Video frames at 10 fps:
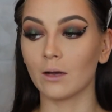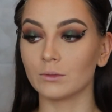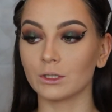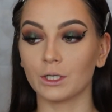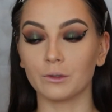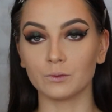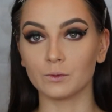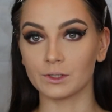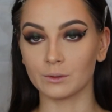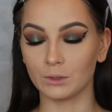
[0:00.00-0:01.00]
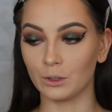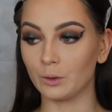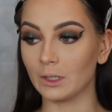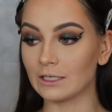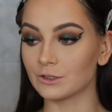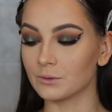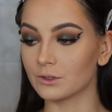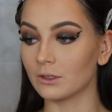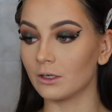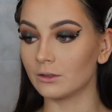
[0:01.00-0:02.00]
now I'm going to go in with some lower lash
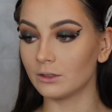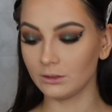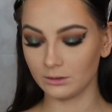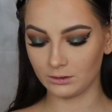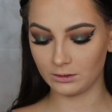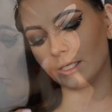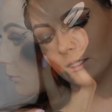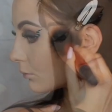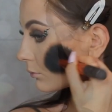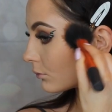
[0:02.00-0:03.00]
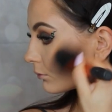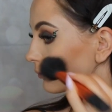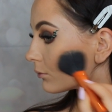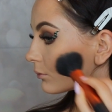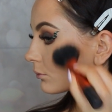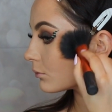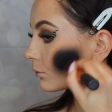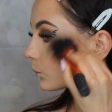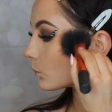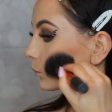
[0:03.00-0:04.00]
mascara. Okay, now I'm going to go in with some of my
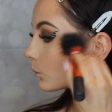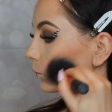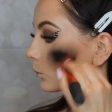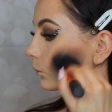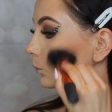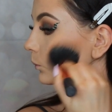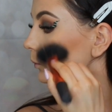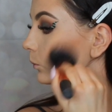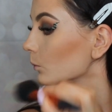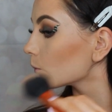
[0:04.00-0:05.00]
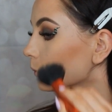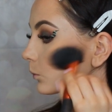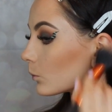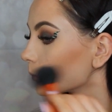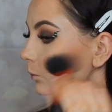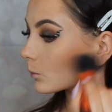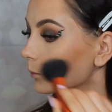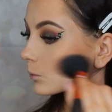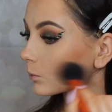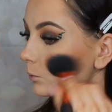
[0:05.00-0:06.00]
MAC Give Me Sun bronzer.